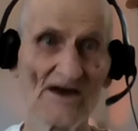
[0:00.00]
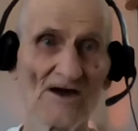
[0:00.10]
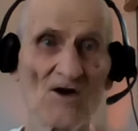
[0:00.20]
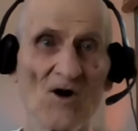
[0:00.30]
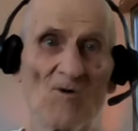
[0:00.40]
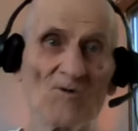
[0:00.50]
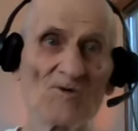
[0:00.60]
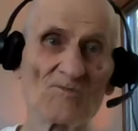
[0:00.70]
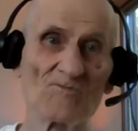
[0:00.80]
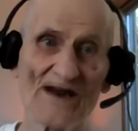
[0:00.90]

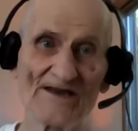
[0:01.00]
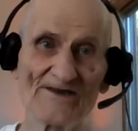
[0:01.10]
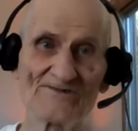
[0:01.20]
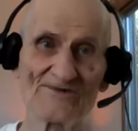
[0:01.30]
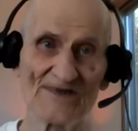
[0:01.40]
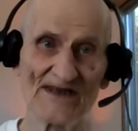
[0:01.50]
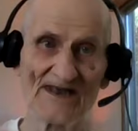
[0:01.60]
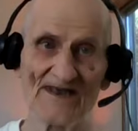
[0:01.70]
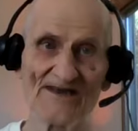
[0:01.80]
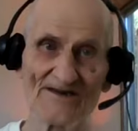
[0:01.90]
Cold breaks the
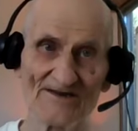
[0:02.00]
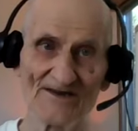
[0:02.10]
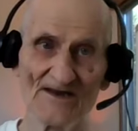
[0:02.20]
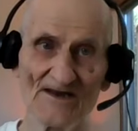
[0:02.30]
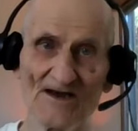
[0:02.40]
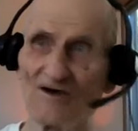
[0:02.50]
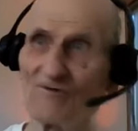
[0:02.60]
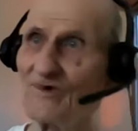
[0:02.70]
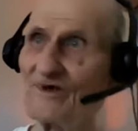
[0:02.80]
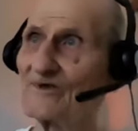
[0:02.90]
heat.
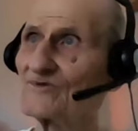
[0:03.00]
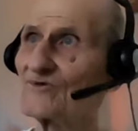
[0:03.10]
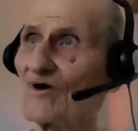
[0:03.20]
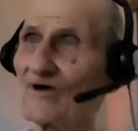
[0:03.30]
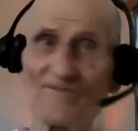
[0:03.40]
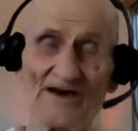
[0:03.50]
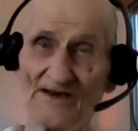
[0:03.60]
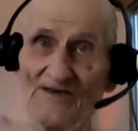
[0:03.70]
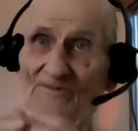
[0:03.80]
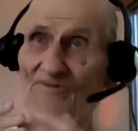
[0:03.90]
We talk about
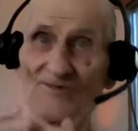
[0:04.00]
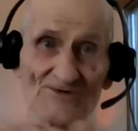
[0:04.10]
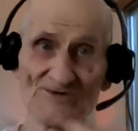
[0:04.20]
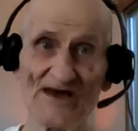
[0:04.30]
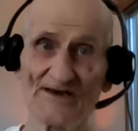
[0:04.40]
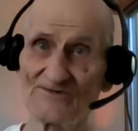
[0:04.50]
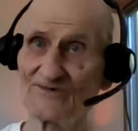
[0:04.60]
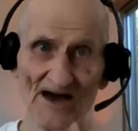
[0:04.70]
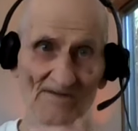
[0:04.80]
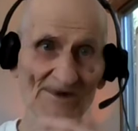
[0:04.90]
even with sex.
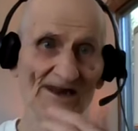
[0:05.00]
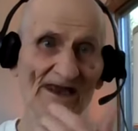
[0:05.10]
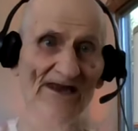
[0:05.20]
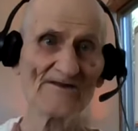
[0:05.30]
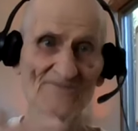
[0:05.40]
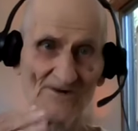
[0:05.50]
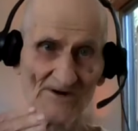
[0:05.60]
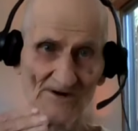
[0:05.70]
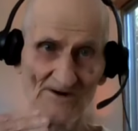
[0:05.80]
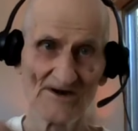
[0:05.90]
I'm in heat for
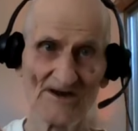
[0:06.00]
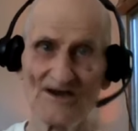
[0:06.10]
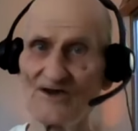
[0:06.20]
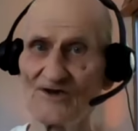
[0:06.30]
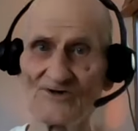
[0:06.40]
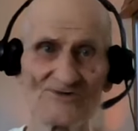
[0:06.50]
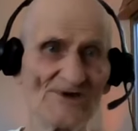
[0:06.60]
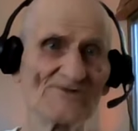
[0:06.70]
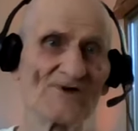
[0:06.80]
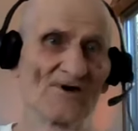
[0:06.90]
her.
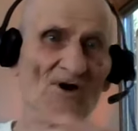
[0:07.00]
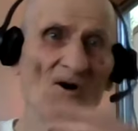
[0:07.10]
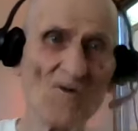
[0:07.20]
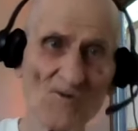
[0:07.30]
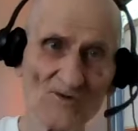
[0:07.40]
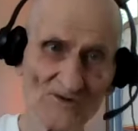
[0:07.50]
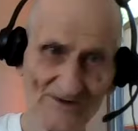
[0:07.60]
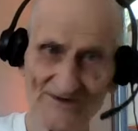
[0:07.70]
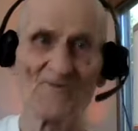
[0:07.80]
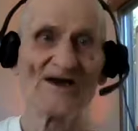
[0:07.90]
She's a
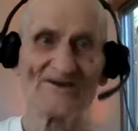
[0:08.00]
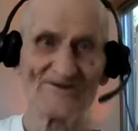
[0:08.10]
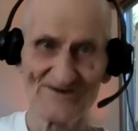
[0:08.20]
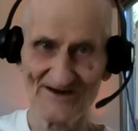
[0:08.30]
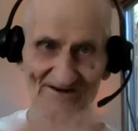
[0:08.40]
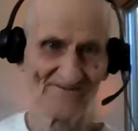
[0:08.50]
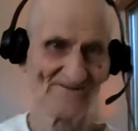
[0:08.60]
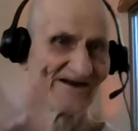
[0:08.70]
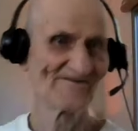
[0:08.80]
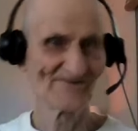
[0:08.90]
cold witch,
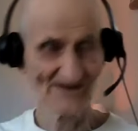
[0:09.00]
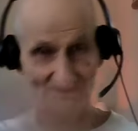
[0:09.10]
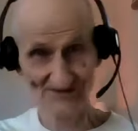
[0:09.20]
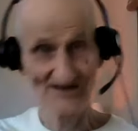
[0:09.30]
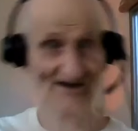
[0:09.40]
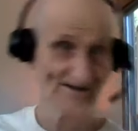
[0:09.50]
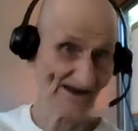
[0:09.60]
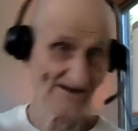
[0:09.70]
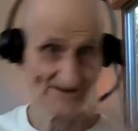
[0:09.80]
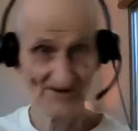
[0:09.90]
whatever. You see how
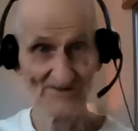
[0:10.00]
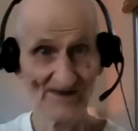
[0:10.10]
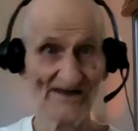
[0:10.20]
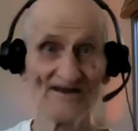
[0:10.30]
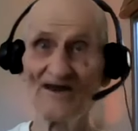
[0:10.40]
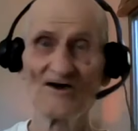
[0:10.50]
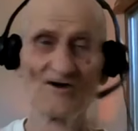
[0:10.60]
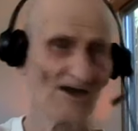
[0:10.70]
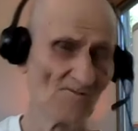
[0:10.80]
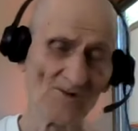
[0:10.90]
they do that?
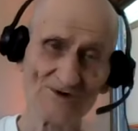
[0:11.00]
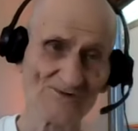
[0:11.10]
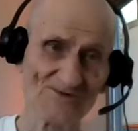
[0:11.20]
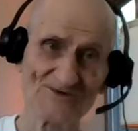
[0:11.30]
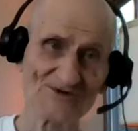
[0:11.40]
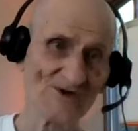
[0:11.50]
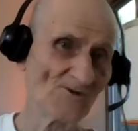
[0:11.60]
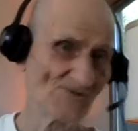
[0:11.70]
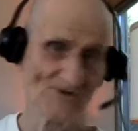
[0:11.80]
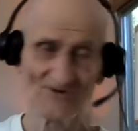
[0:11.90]
It works for
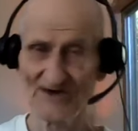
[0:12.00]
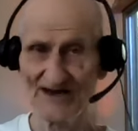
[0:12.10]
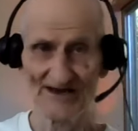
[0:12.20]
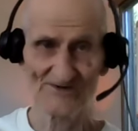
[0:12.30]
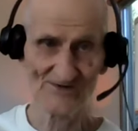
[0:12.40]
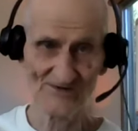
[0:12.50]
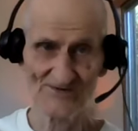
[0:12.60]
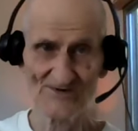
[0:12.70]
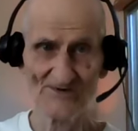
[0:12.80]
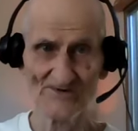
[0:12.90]
social
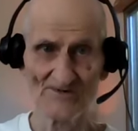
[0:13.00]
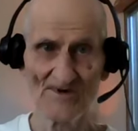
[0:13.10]
connections too.